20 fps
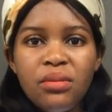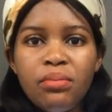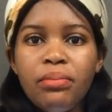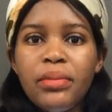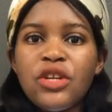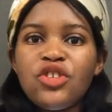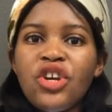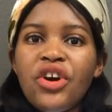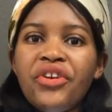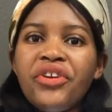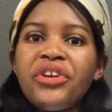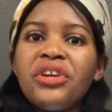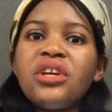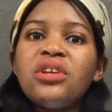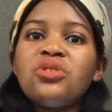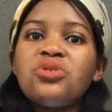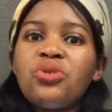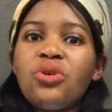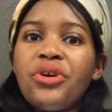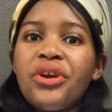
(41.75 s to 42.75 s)
majoring in
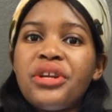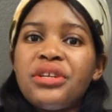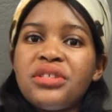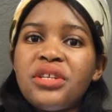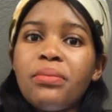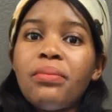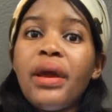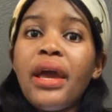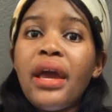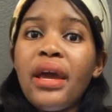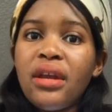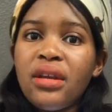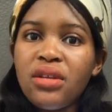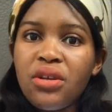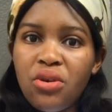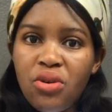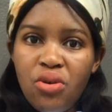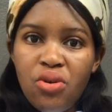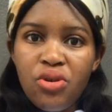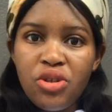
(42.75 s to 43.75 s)
tourism and
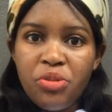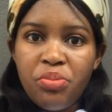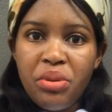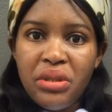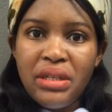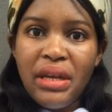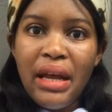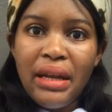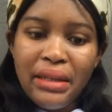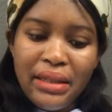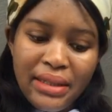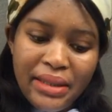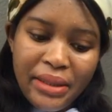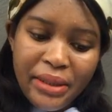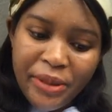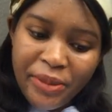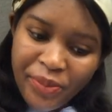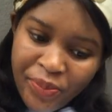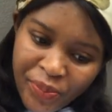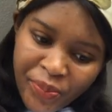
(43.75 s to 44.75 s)
hospitality.